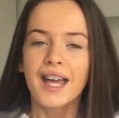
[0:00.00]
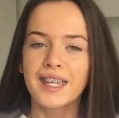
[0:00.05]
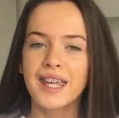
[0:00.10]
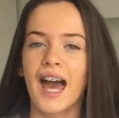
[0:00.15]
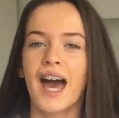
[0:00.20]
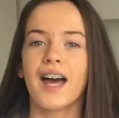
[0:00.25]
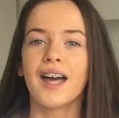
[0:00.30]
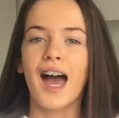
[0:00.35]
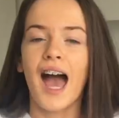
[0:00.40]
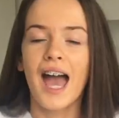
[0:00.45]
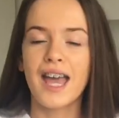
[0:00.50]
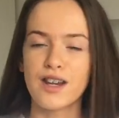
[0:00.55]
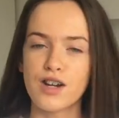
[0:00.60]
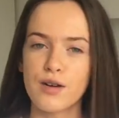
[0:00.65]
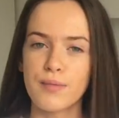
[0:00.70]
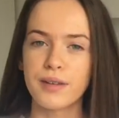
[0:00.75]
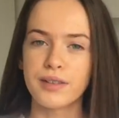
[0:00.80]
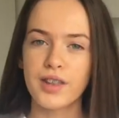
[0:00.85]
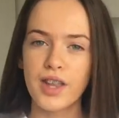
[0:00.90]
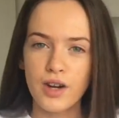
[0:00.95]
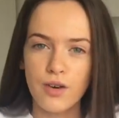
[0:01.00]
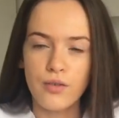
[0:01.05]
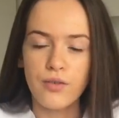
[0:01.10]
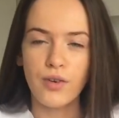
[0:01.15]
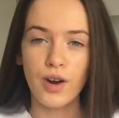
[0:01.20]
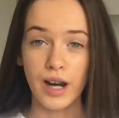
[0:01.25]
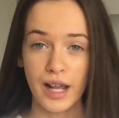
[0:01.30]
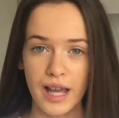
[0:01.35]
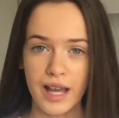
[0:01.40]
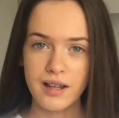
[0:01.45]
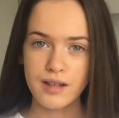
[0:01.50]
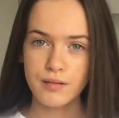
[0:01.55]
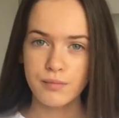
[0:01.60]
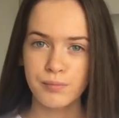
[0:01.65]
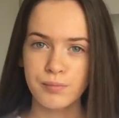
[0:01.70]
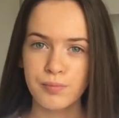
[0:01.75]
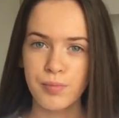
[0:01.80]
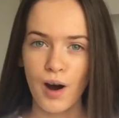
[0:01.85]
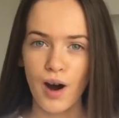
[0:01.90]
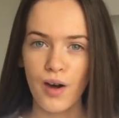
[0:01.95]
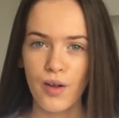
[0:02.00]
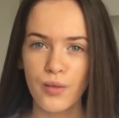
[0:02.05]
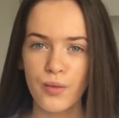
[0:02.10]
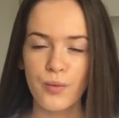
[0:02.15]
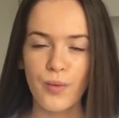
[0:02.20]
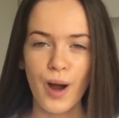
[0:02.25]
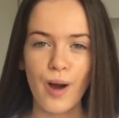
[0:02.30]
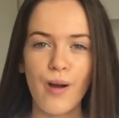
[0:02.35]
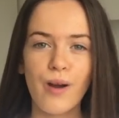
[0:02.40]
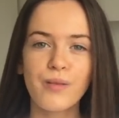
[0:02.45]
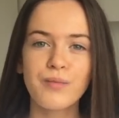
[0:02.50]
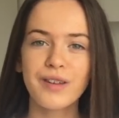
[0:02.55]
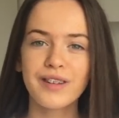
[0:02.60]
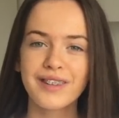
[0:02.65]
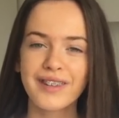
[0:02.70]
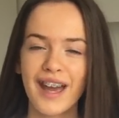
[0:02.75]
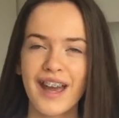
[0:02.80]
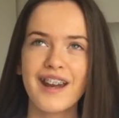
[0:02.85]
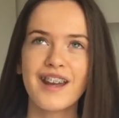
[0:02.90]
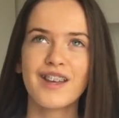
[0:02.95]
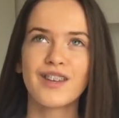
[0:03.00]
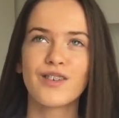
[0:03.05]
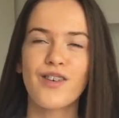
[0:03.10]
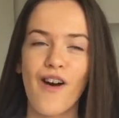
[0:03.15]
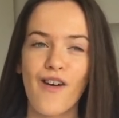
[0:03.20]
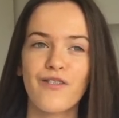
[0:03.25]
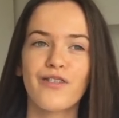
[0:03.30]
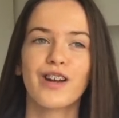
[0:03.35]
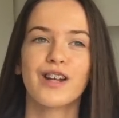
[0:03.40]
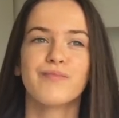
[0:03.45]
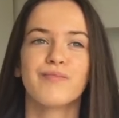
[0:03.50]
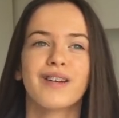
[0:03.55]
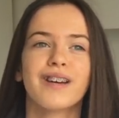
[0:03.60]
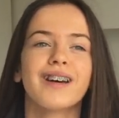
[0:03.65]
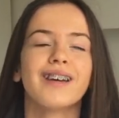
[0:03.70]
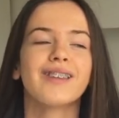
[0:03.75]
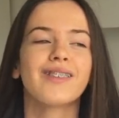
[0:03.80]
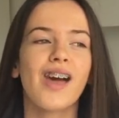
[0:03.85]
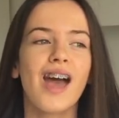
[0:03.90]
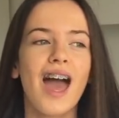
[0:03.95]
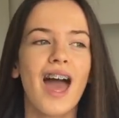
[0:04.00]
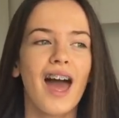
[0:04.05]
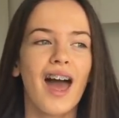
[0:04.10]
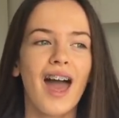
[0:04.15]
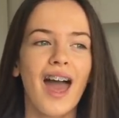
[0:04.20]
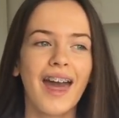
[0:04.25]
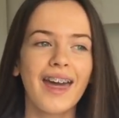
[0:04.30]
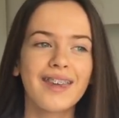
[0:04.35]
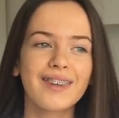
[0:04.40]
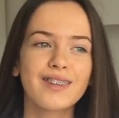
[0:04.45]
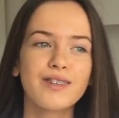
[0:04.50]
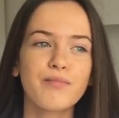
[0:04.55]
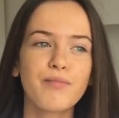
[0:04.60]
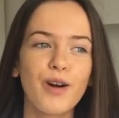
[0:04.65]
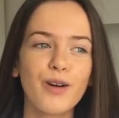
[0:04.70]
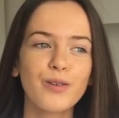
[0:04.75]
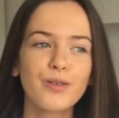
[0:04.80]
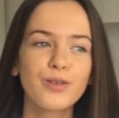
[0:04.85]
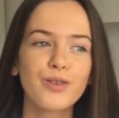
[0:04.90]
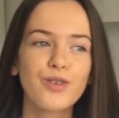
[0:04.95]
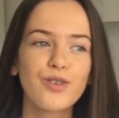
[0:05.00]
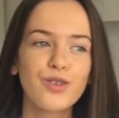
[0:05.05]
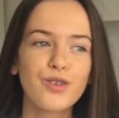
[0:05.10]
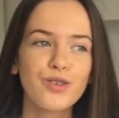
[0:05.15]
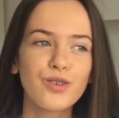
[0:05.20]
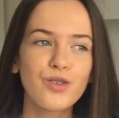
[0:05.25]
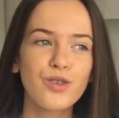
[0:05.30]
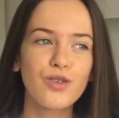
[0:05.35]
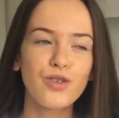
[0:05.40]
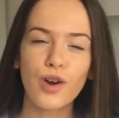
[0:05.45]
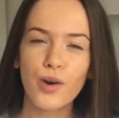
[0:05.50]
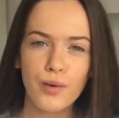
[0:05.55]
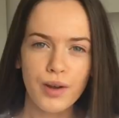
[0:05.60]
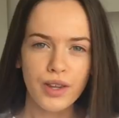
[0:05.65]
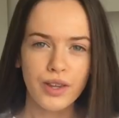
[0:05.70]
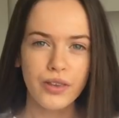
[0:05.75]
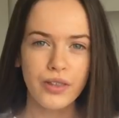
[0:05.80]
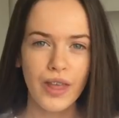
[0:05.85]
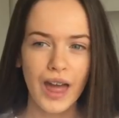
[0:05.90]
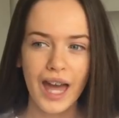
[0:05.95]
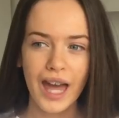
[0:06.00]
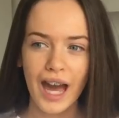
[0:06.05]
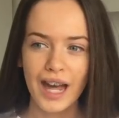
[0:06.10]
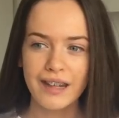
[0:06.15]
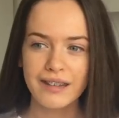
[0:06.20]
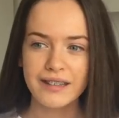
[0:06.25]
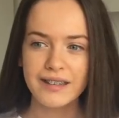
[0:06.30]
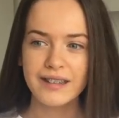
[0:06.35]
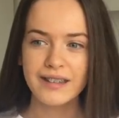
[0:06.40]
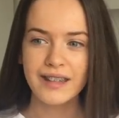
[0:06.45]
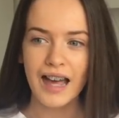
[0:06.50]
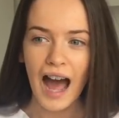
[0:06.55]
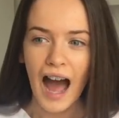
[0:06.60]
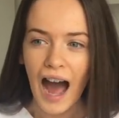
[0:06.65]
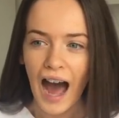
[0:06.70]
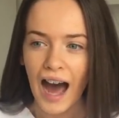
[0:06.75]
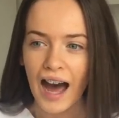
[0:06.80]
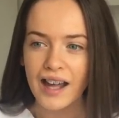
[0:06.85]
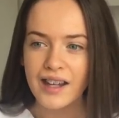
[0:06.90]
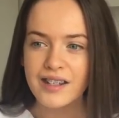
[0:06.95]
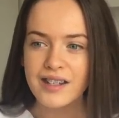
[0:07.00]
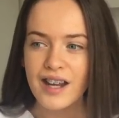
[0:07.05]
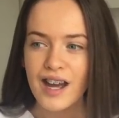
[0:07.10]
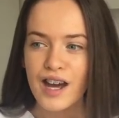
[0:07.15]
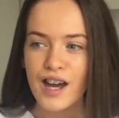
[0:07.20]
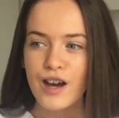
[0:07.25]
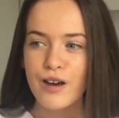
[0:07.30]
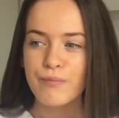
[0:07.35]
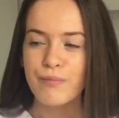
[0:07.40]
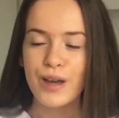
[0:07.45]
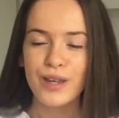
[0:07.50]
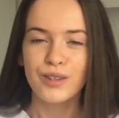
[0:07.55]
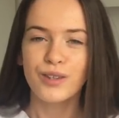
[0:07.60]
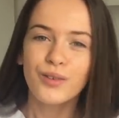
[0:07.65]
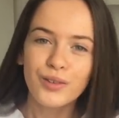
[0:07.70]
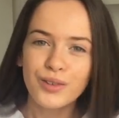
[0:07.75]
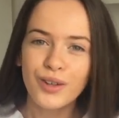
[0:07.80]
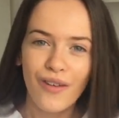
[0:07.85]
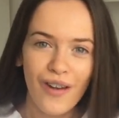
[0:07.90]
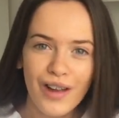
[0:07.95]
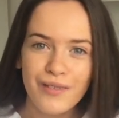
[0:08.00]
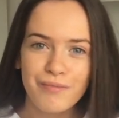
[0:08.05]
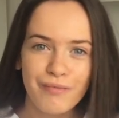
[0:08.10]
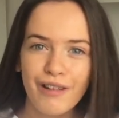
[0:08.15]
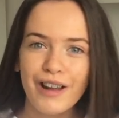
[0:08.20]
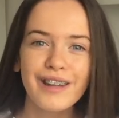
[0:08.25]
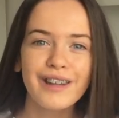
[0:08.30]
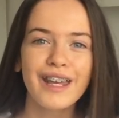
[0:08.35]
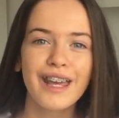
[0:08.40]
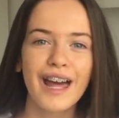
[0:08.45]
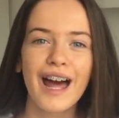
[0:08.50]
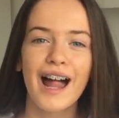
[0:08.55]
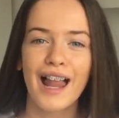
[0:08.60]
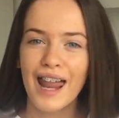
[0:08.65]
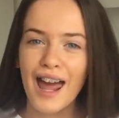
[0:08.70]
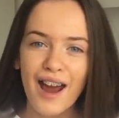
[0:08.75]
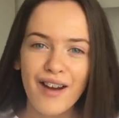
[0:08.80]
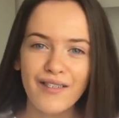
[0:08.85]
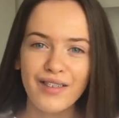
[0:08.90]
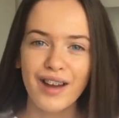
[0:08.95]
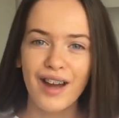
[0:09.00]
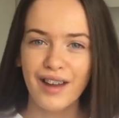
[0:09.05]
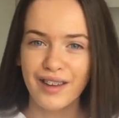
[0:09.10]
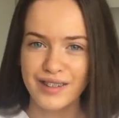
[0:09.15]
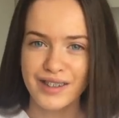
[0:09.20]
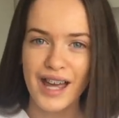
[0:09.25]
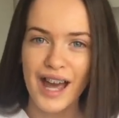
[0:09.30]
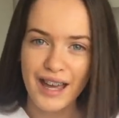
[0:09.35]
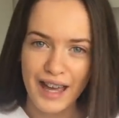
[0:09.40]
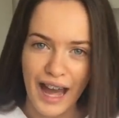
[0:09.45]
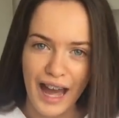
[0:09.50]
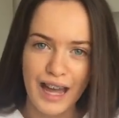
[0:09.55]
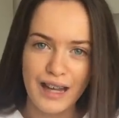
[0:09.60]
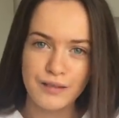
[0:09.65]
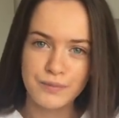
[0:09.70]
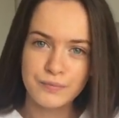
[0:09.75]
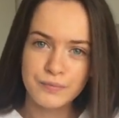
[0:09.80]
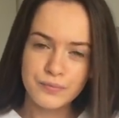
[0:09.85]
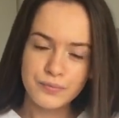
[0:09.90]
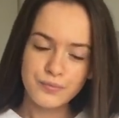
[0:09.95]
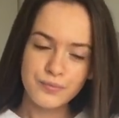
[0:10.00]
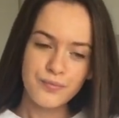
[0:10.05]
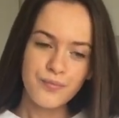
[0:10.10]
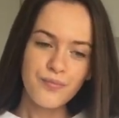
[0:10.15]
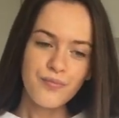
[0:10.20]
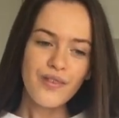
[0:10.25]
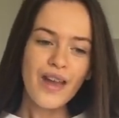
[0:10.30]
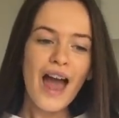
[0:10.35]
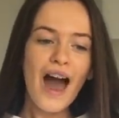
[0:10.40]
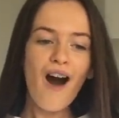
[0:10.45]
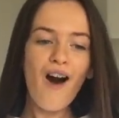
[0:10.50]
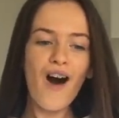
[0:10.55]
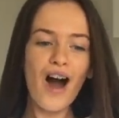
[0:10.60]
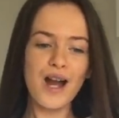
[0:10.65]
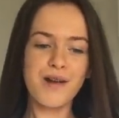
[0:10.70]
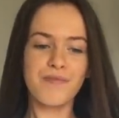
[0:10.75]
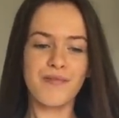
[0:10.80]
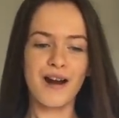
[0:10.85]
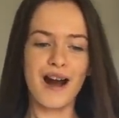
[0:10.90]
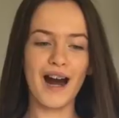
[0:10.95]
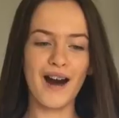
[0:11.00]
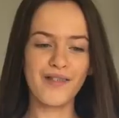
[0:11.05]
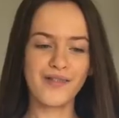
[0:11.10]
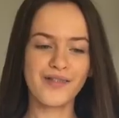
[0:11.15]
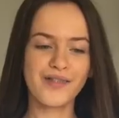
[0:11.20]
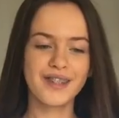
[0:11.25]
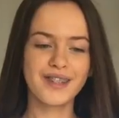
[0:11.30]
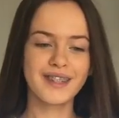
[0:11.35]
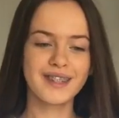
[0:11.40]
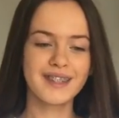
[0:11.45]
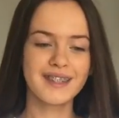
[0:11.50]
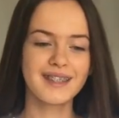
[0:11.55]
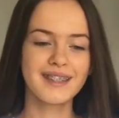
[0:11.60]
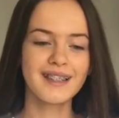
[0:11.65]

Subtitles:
Yeah, hate comments, they're not funny, but the way I'm going to be saying it is quite funny because it's the most truest thing, and it's sad, but it's also bloody hilarious. Okay, eyebrows.